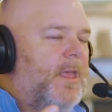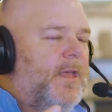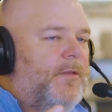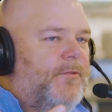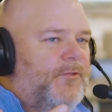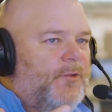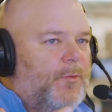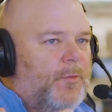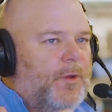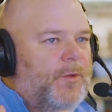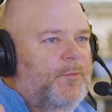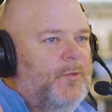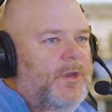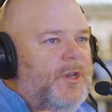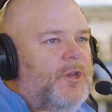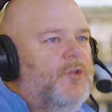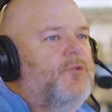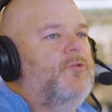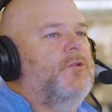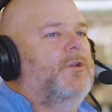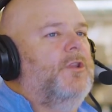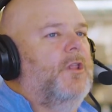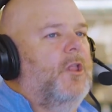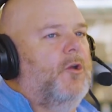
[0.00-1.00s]
So when we
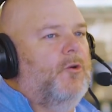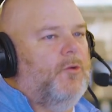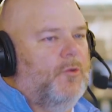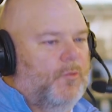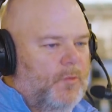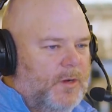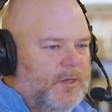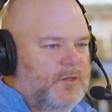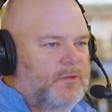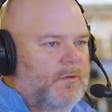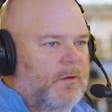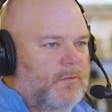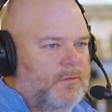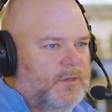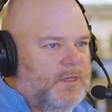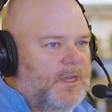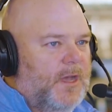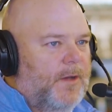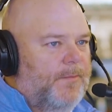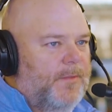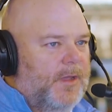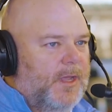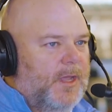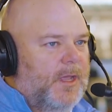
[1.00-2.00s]
knew a local restaurant was
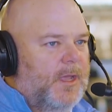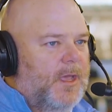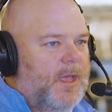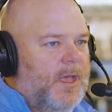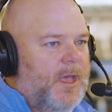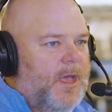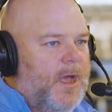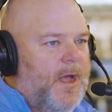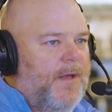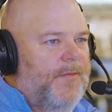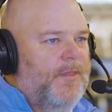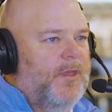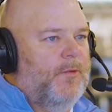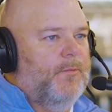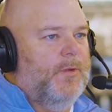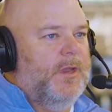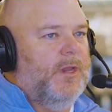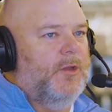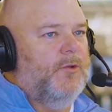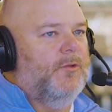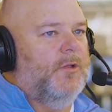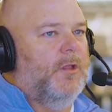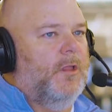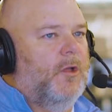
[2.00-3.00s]
coming. And then we
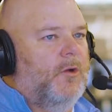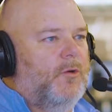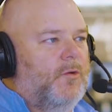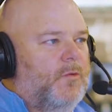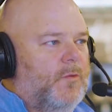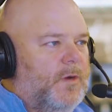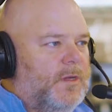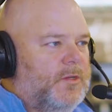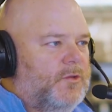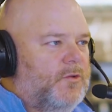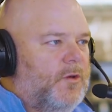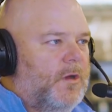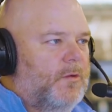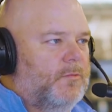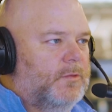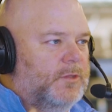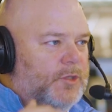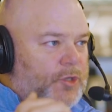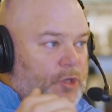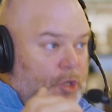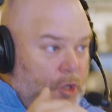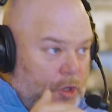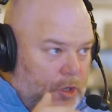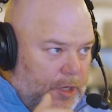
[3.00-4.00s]
knew the local restaurant
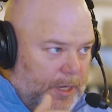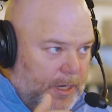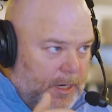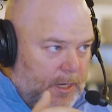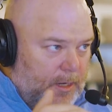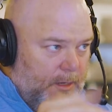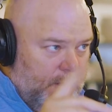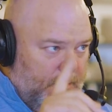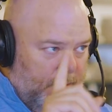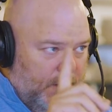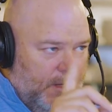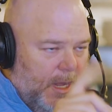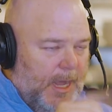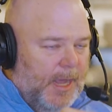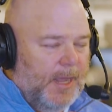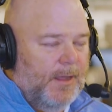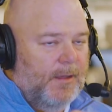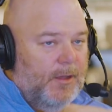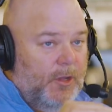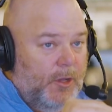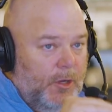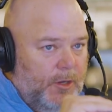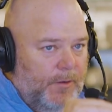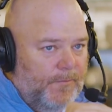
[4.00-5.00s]
was good, okay?
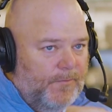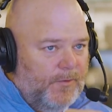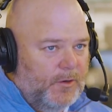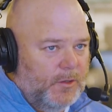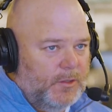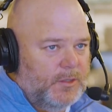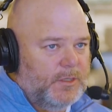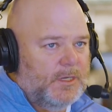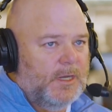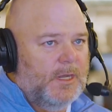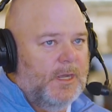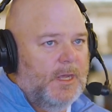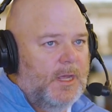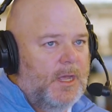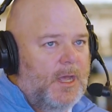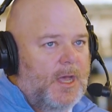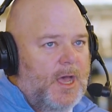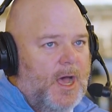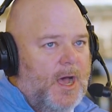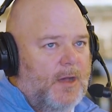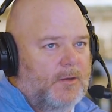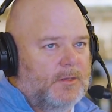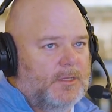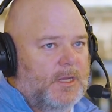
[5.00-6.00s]
Good first.
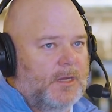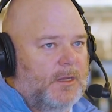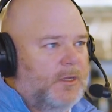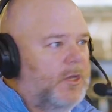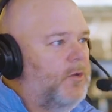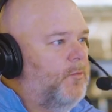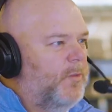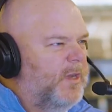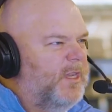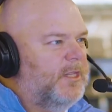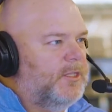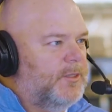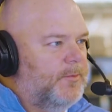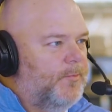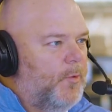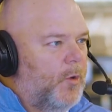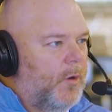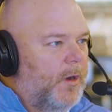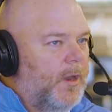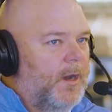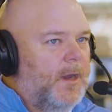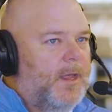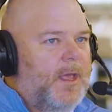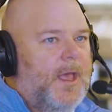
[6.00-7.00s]
I was like, good, we can
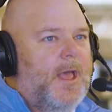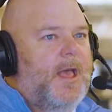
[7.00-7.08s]
support it.